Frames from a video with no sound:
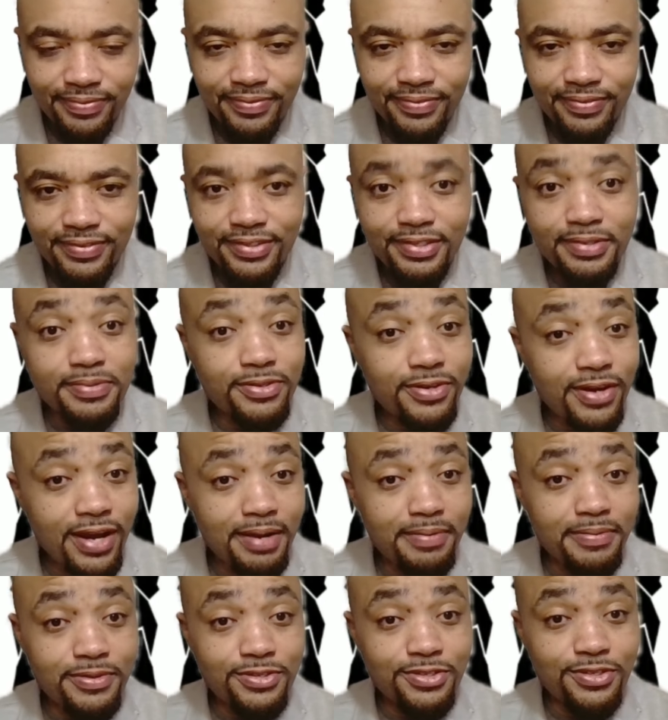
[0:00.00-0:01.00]
subscribe
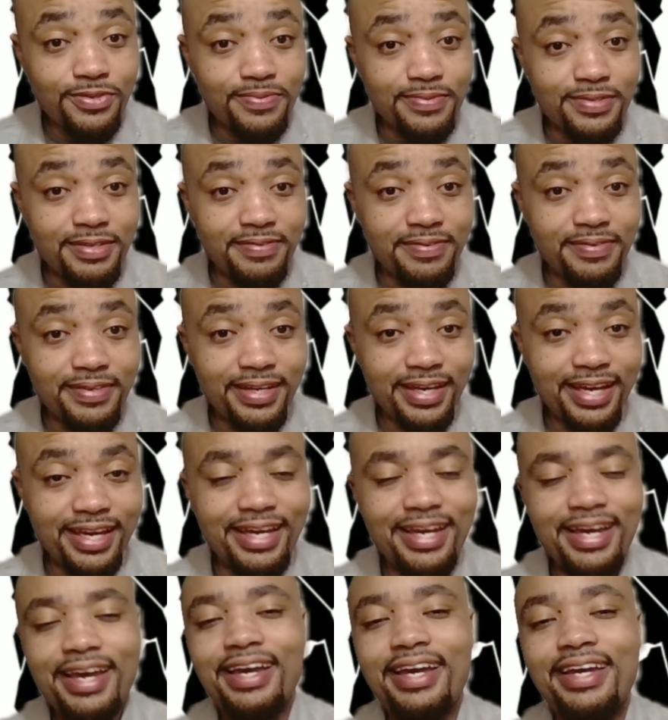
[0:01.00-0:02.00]
YouTube,
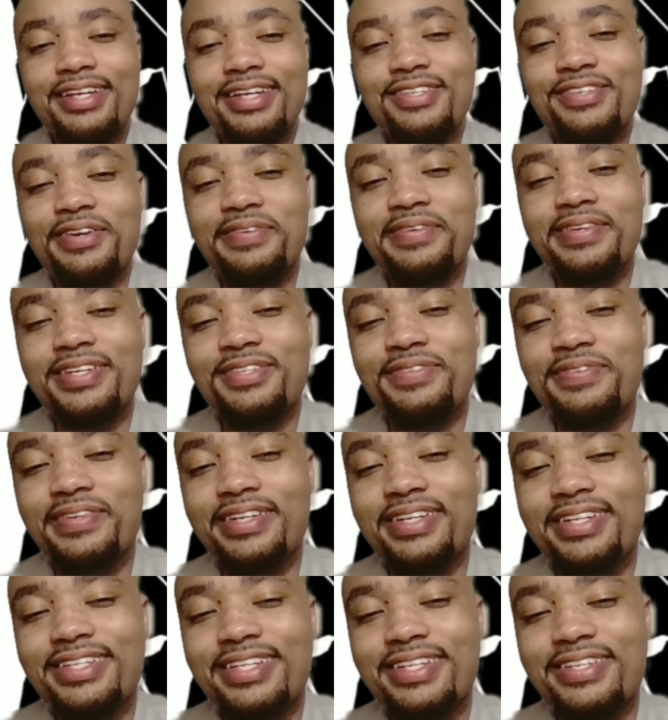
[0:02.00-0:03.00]
CVMK is It is what it
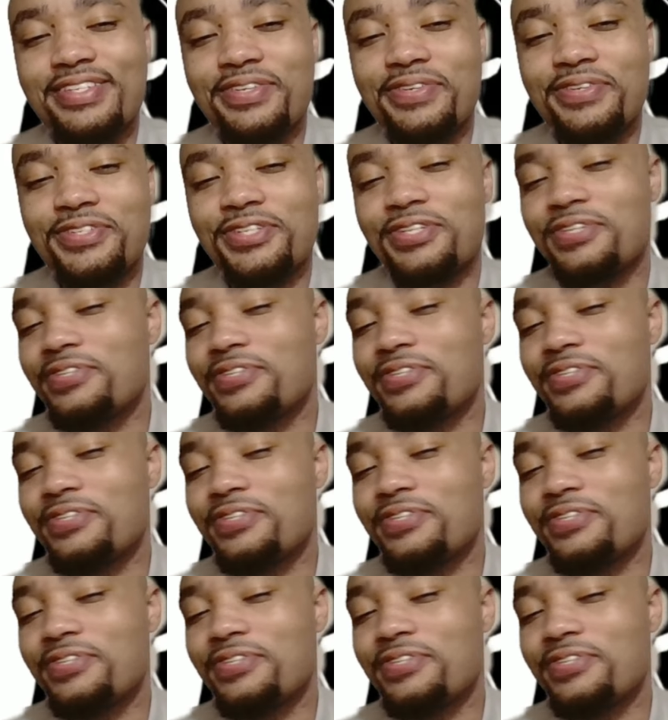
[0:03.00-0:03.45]
is underscore show,